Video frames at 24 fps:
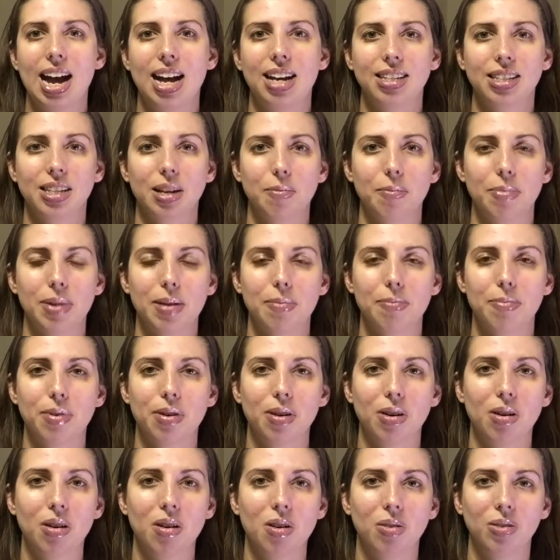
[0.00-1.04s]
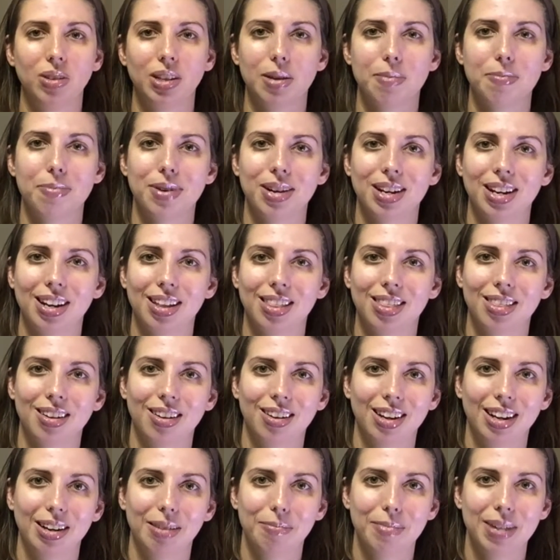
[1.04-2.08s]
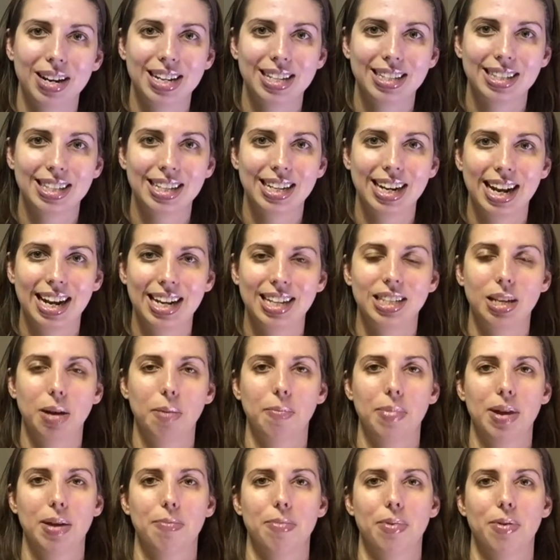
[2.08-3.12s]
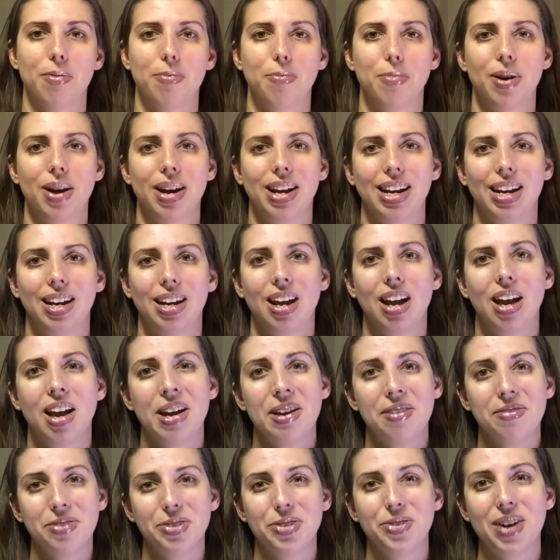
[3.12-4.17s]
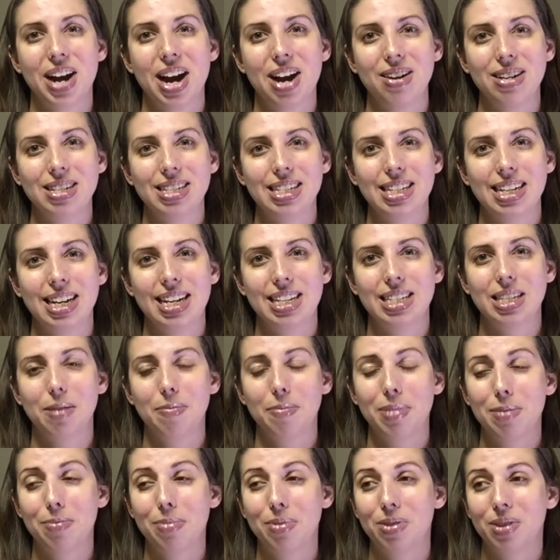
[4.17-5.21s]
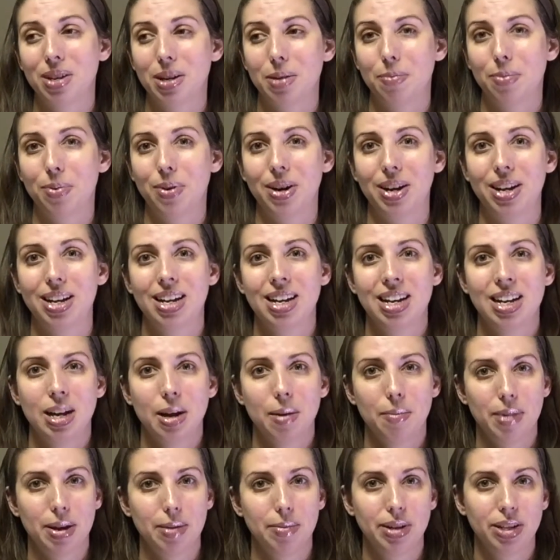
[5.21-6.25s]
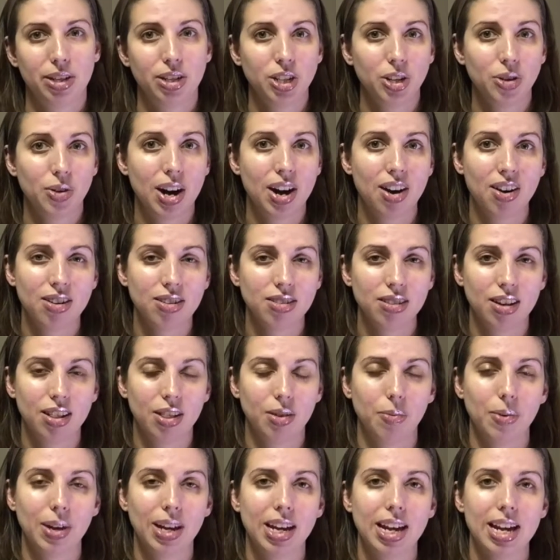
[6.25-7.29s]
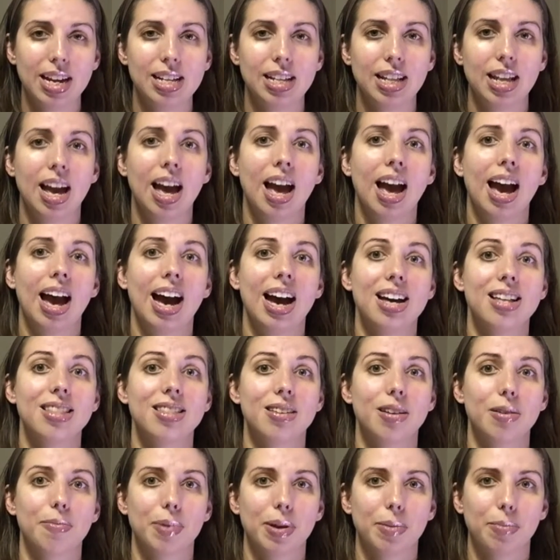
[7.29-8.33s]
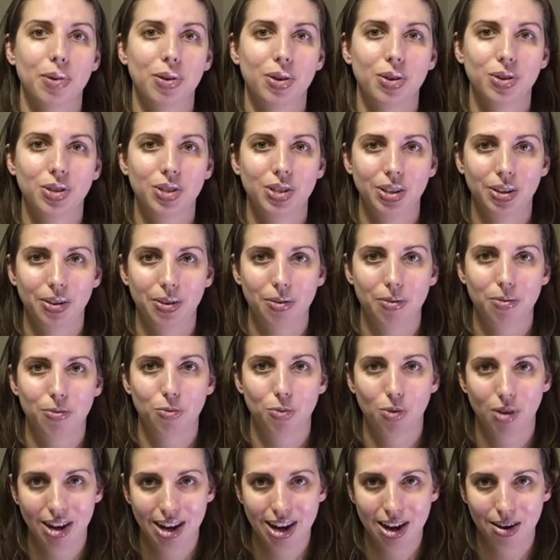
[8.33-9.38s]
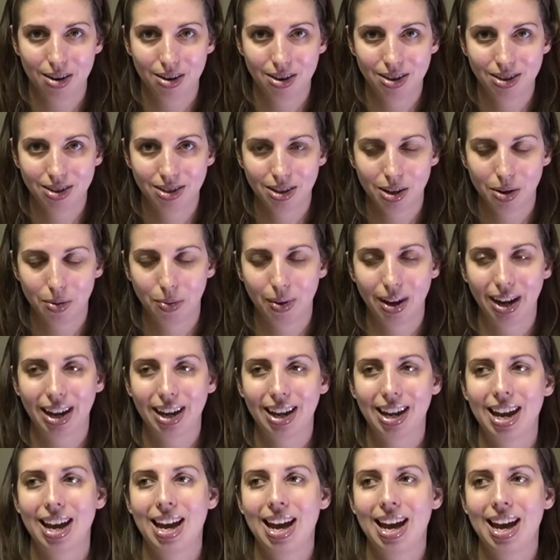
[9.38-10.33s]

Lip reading: Some people only put in 30 minutes a day, some people put in a few hours a day, some people only put maybe 2 hours on the weekend, and there are people who do 40 hours a week.